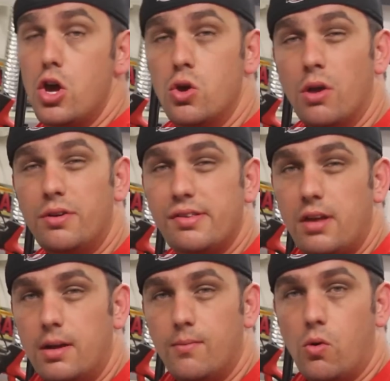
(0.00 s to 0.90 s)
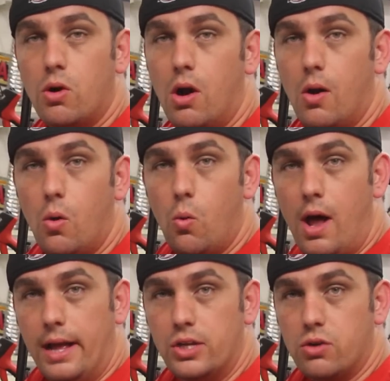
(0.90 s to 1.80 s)
You'll understand more
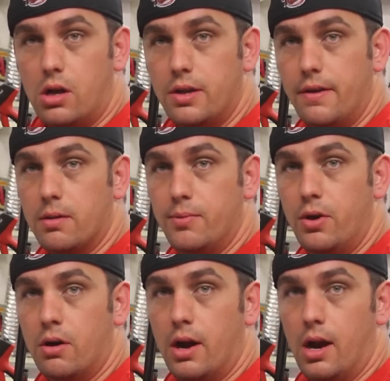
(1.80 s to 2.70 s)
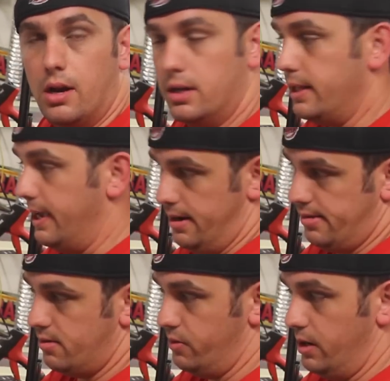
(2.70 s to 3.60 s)
while I draw it into the computer, and luckily I got a
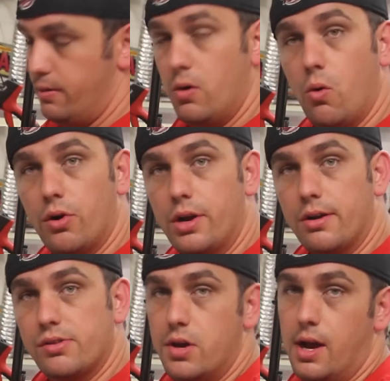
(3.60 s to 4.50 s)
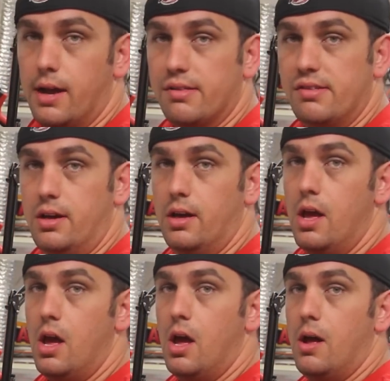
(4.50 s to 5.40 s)
screen recorder here so you can kind of see
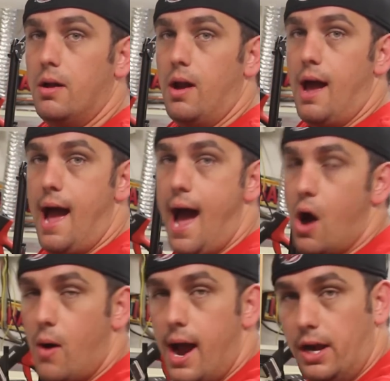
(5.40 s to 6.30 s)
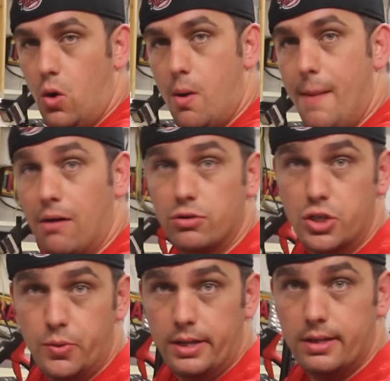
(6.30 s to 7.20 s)
how I go about
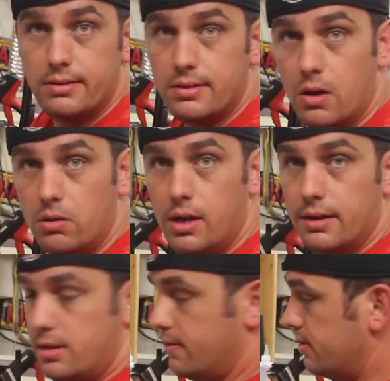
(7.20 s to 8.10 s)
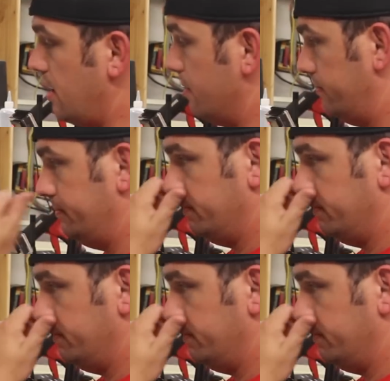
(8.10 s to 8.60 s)
doing this. So let's give it a start.